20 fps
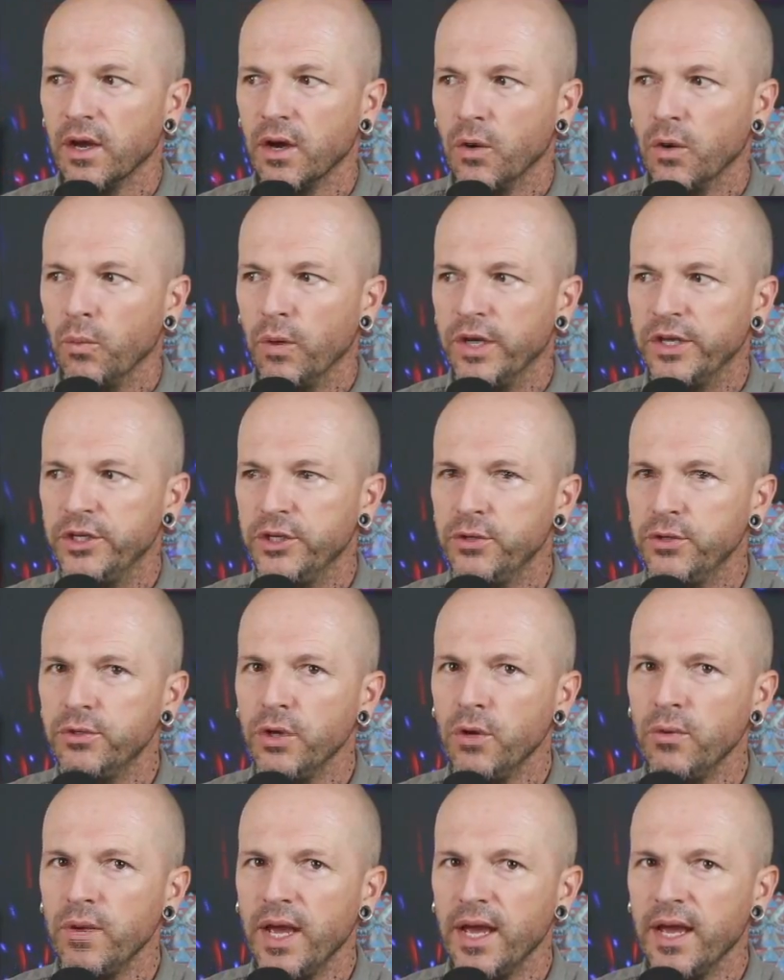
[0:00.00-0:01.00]
when you
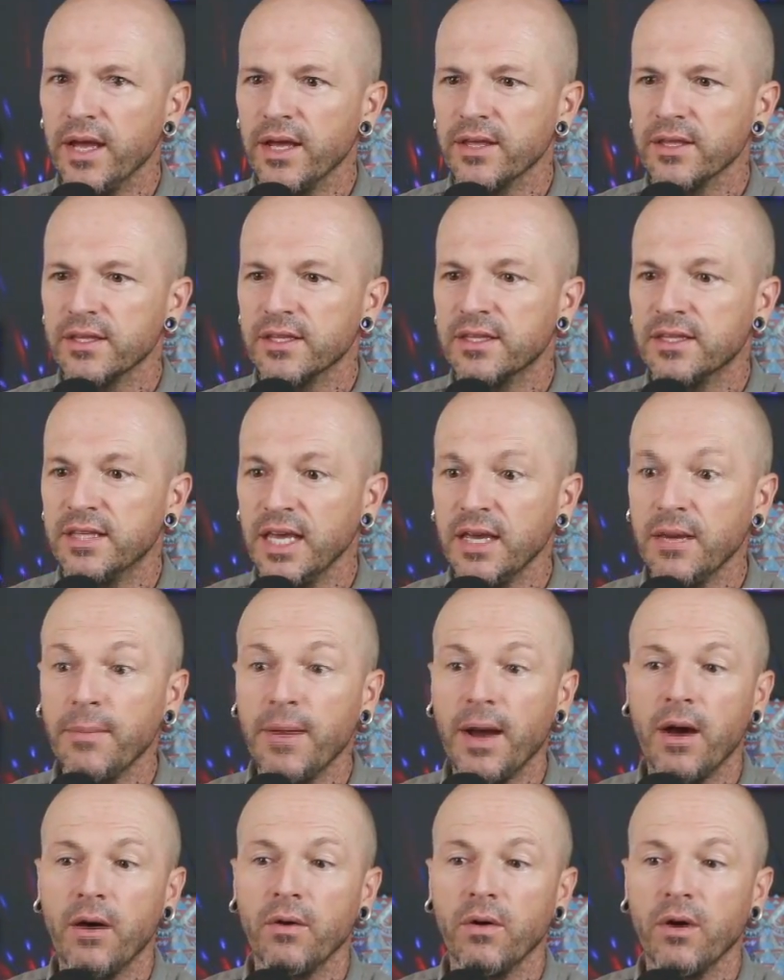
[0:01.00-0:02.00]
don't think
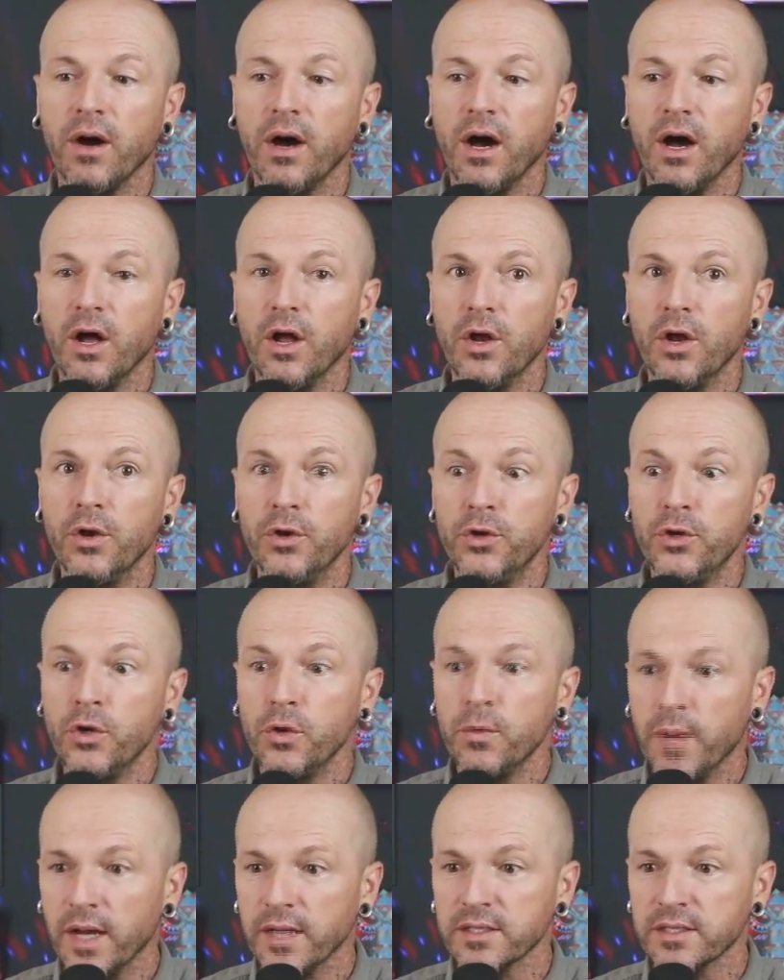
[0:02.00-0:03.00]
about new
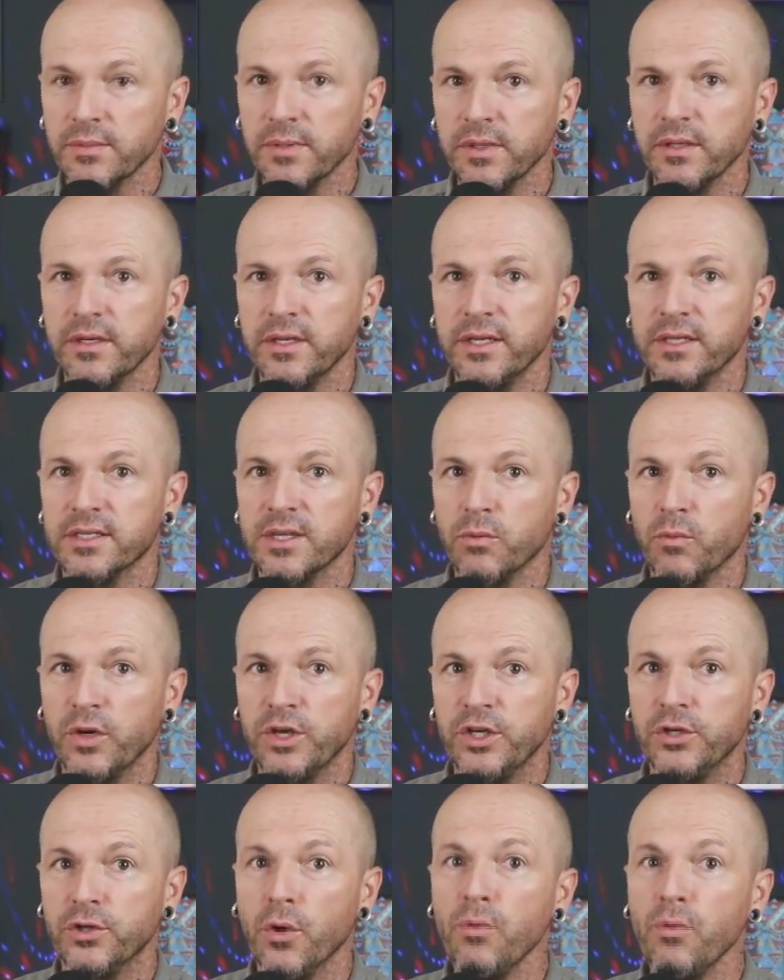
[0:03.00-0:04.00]
possibilities and when
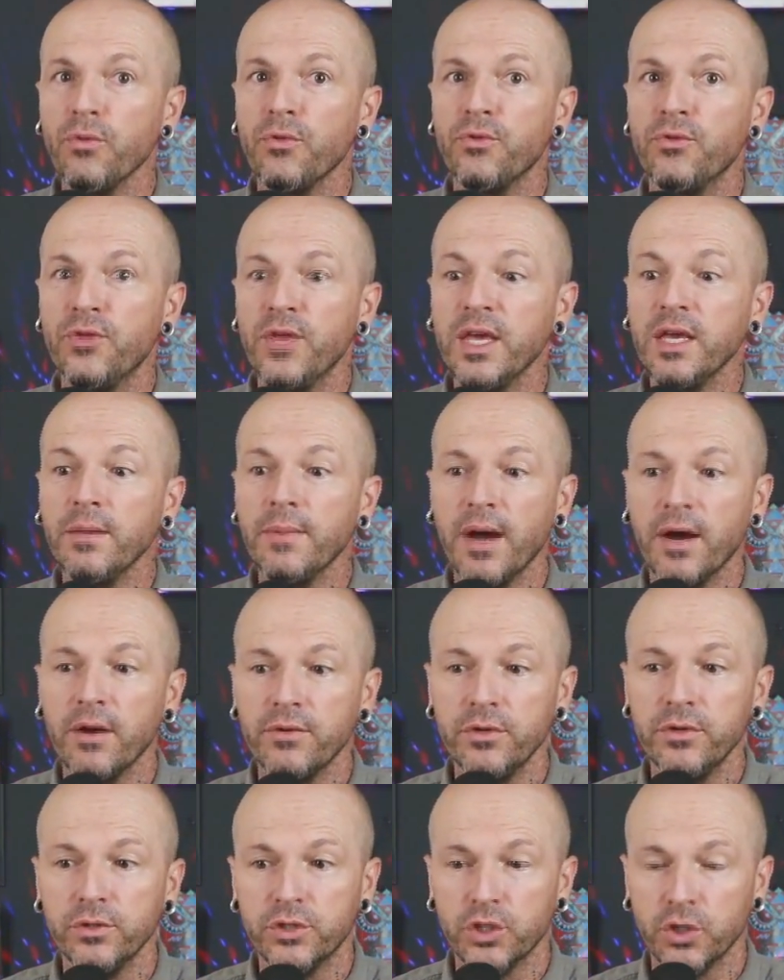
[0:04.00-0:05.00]
you don't think about
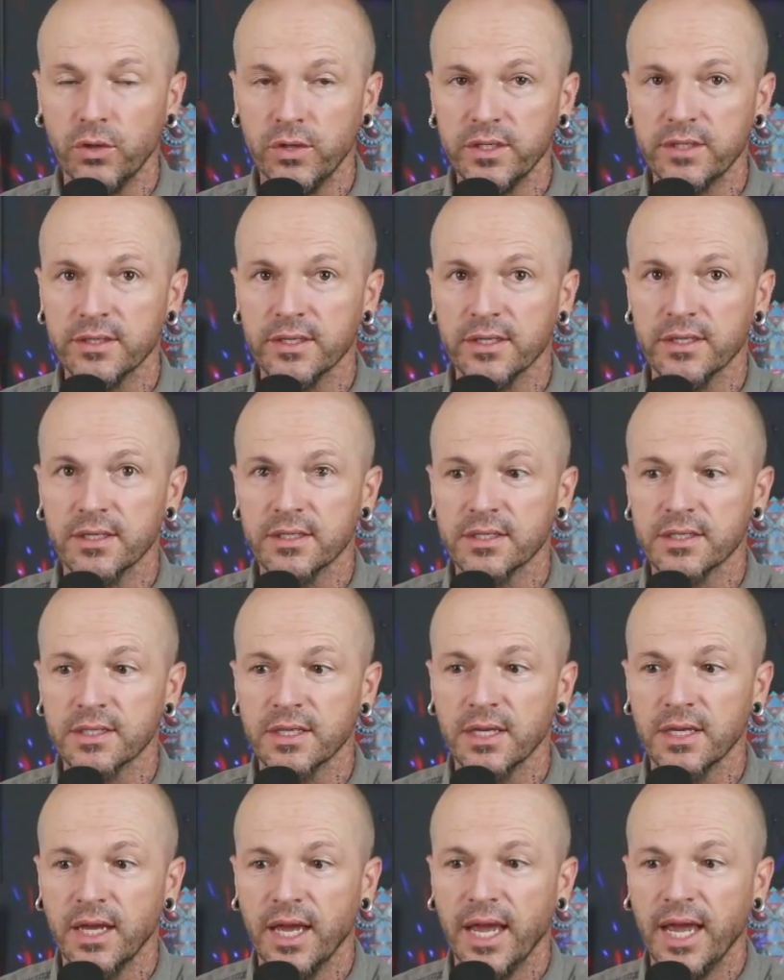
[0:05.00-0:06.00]
new choices,
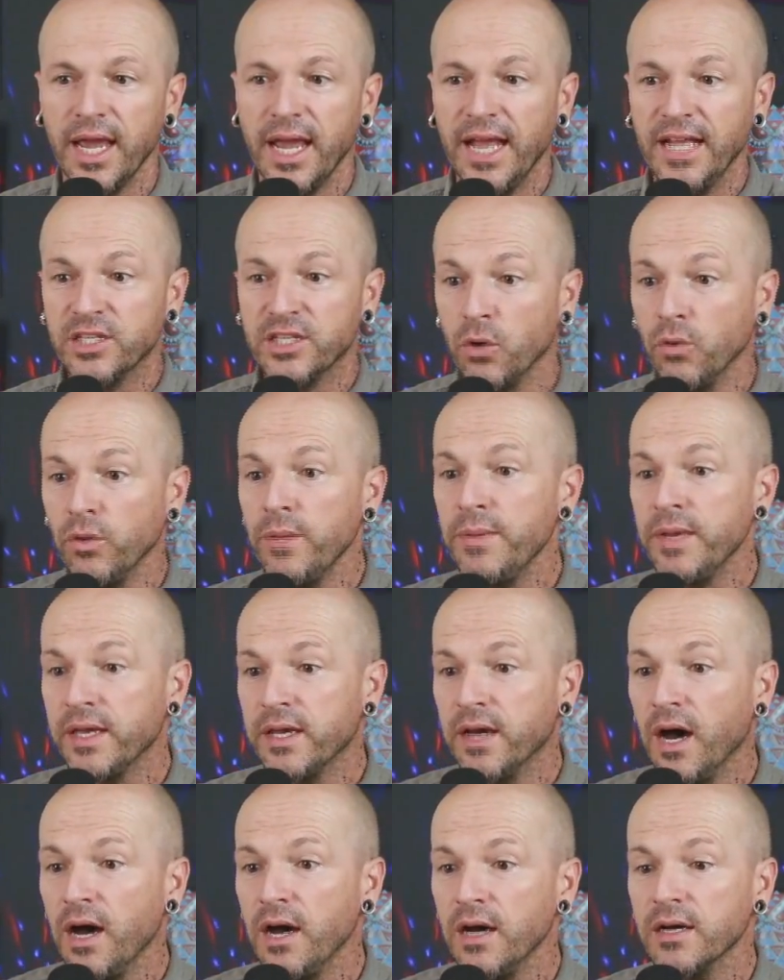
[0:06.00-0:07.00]
it's only
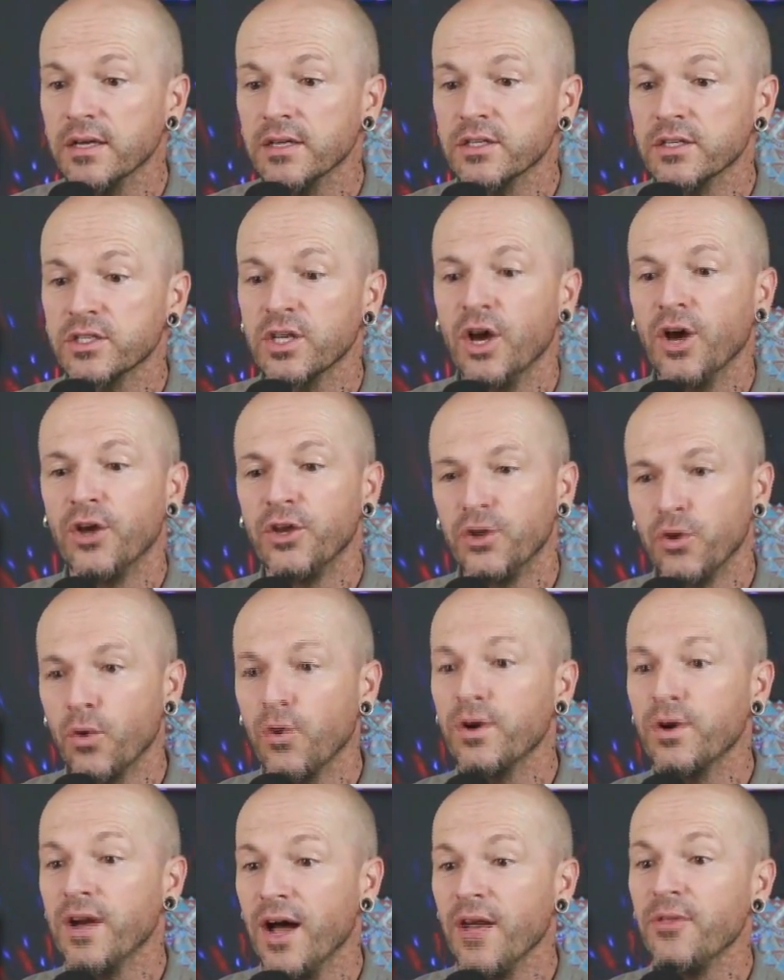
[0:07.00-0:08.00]
because you're
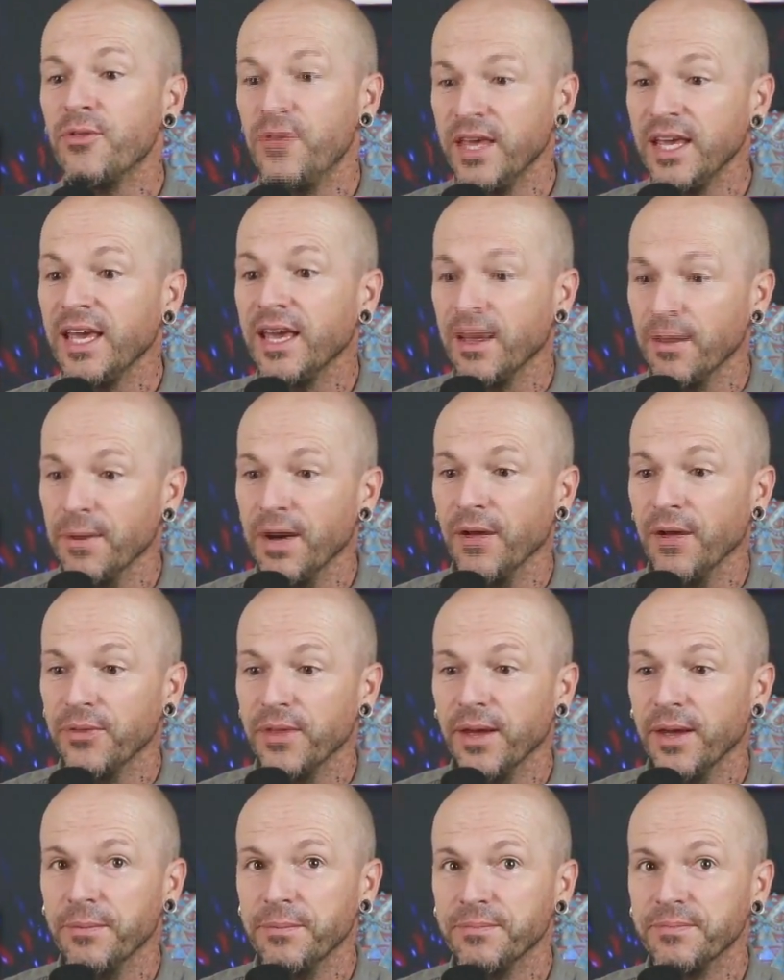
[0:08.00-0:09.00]
not thinking about
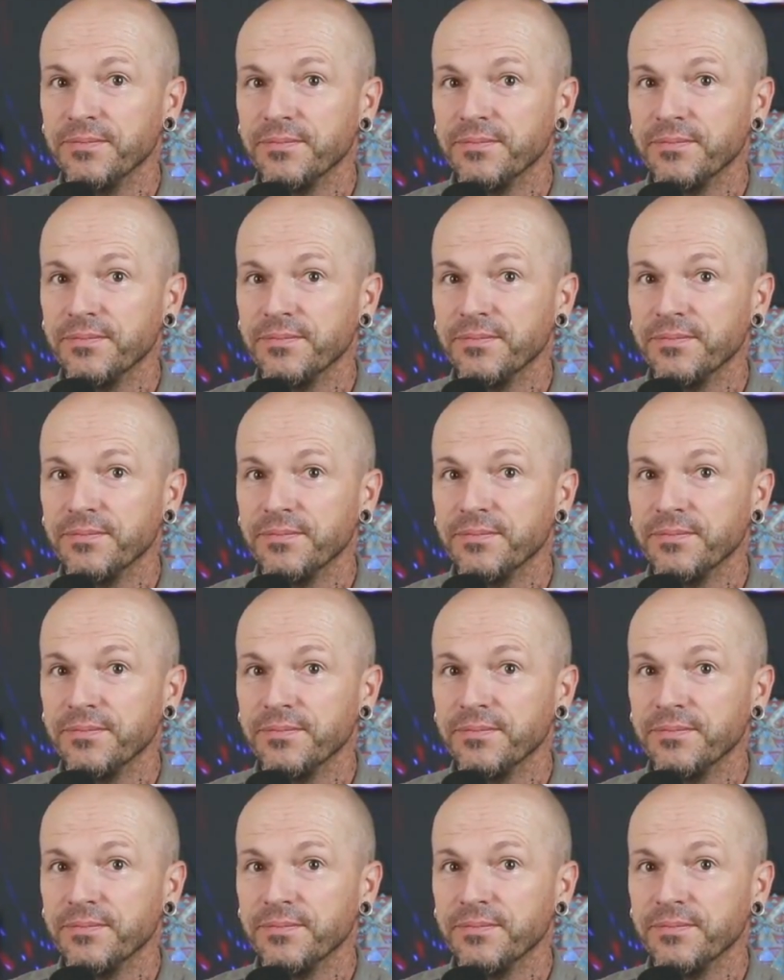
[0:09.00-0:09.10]
them.